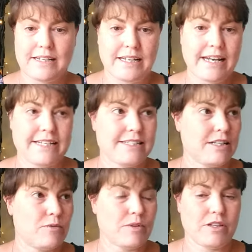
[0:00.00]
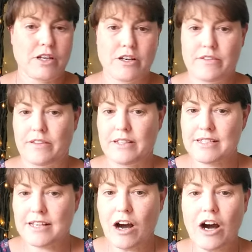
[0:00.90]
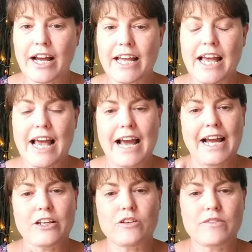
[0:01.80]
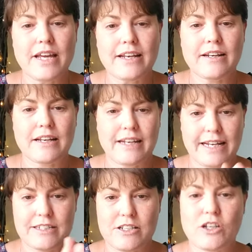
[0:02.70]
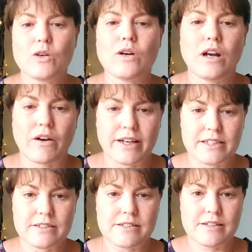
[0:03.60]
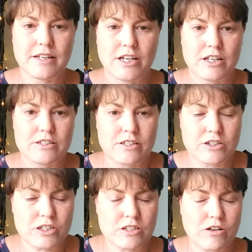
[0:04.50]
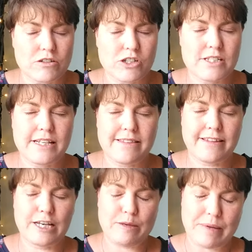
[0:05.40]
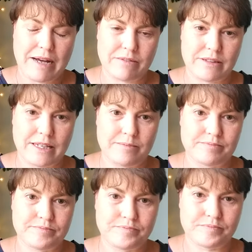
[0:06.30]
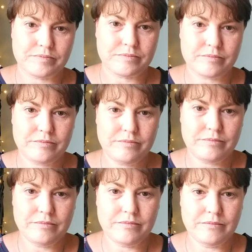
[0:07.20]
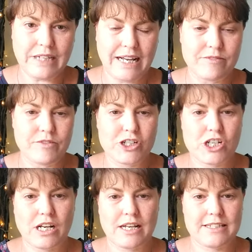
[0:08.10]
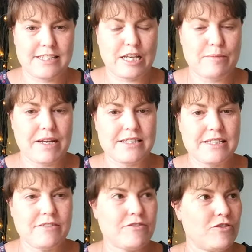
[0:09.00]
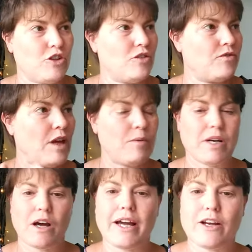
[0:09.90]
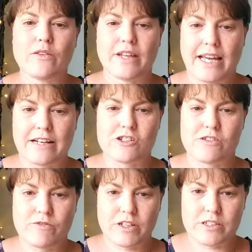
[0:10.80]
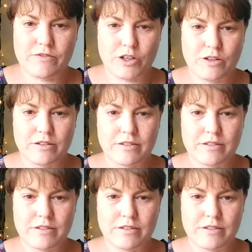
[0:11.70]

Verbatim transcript: and connected with the earth and the sky and you then connect to your client. So just consciously think about them and visualize them as if they were lying on the couch in front of you.